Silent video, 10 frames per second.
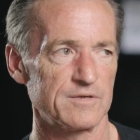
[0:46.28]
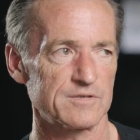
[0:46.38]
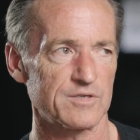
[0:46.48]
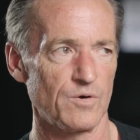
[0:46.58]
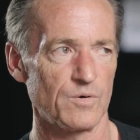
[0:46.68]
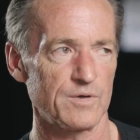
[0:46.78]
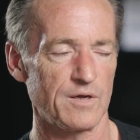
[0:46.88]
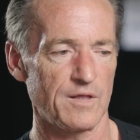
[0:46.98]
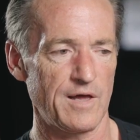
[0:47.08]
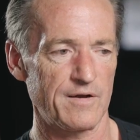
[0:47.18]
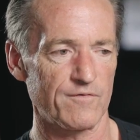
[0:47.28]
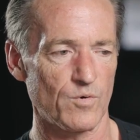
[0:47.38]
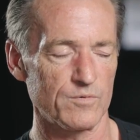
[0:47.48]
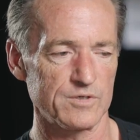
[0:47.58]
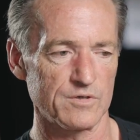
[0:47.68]
So a lot of
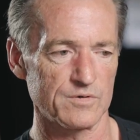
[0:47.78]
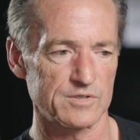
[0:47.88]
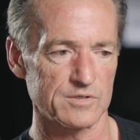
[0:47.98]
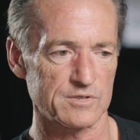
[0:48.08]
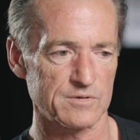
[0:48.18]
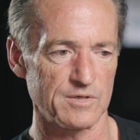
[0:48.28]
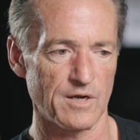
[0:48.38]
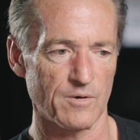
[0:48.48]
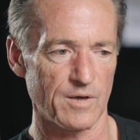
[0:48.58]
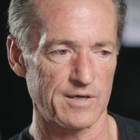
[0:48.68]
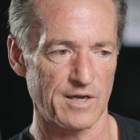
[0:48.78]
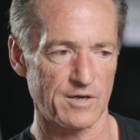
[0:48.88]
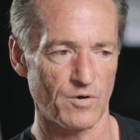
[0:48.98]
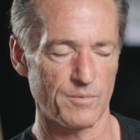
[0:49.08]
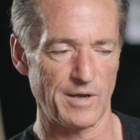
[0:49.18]
what we do is just, again,
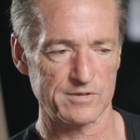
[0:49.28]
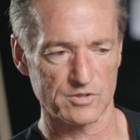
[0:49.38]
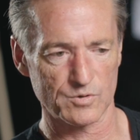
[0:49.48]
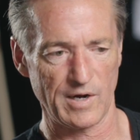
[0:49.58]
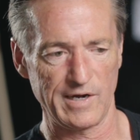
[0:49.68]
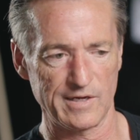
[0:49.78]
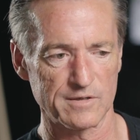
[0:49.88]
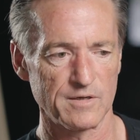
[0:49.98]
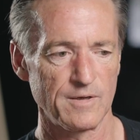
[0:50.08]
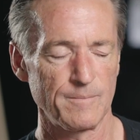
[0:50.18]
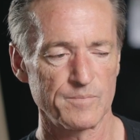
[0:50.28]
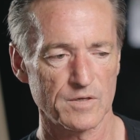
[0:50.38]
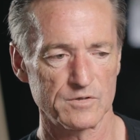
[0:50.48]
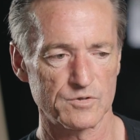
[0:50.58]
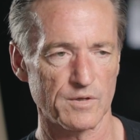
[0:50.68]
going back to training,
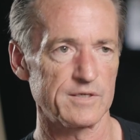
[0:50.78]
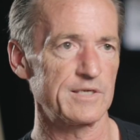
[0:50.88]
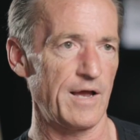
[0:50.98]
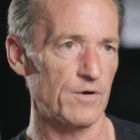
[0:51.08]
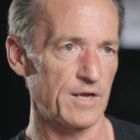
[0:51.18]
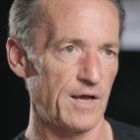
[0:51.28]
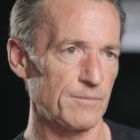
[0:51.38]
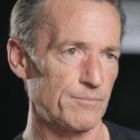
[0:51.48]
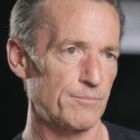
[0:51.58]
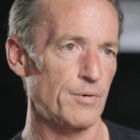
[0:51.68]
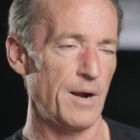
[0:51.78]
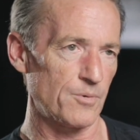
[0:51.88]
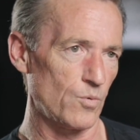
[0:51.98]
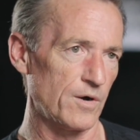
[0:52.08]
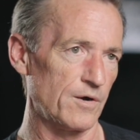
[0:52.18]
drilling down on
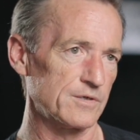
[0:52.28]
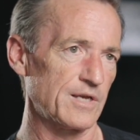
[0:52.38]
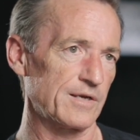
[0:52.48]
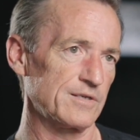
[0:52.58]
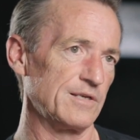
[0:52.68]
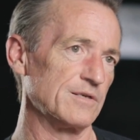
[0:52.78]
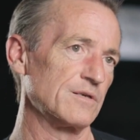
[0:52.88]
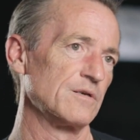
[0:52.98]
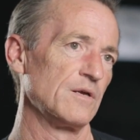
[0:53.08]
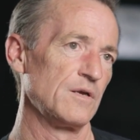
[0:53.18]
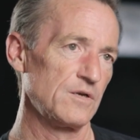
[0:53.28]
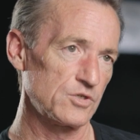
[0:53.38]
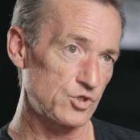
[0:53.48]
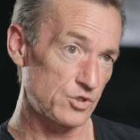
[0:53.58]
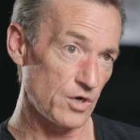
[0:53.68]
proper wiring technique,
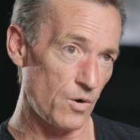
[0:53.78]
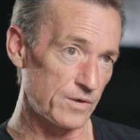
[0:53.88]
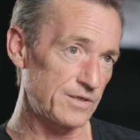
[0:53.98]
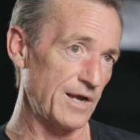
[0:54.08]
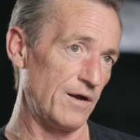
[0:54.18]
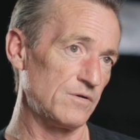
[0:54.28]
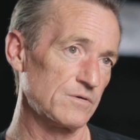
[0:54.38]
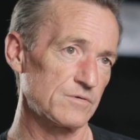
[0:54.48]
show and tell.